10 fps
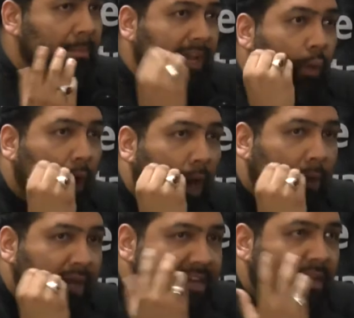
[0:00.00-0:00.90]
Be
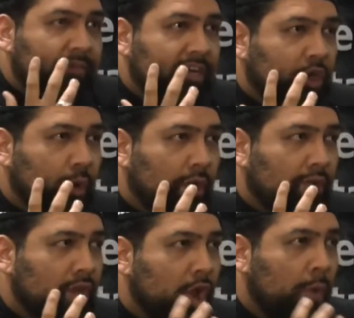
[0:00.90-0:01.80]
weary of
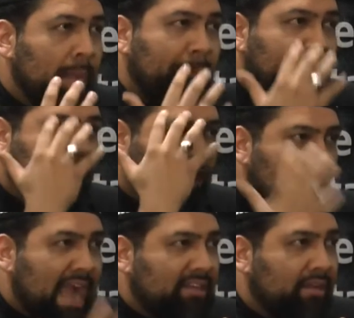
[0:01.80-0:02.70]
individuals who might be
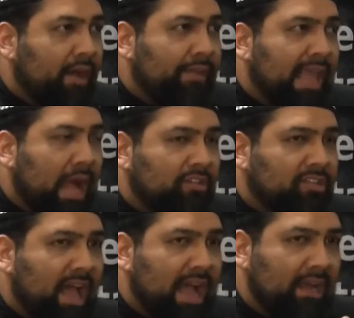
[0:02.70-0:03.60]
attractive on the
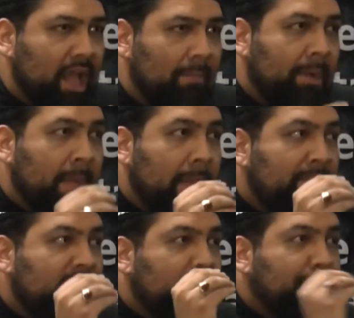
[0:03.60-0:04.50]
outside, but might
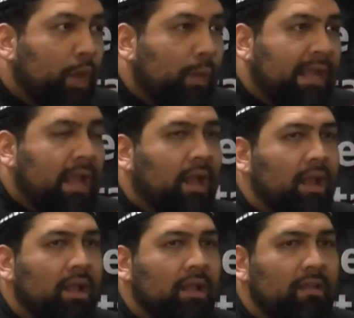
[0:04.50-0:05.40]
be spewing
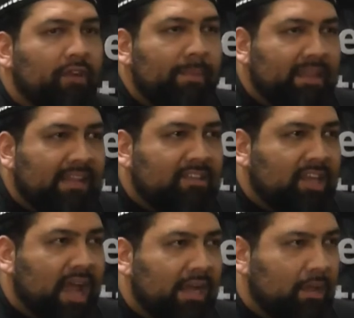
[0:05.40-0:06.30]
from the
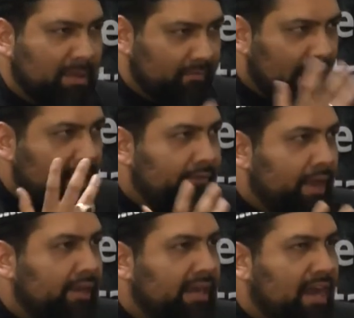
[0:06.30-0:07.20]
inside. Be very,
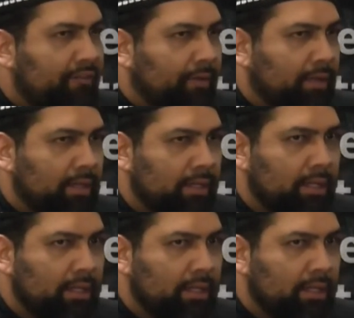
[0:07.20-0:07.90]
very careful.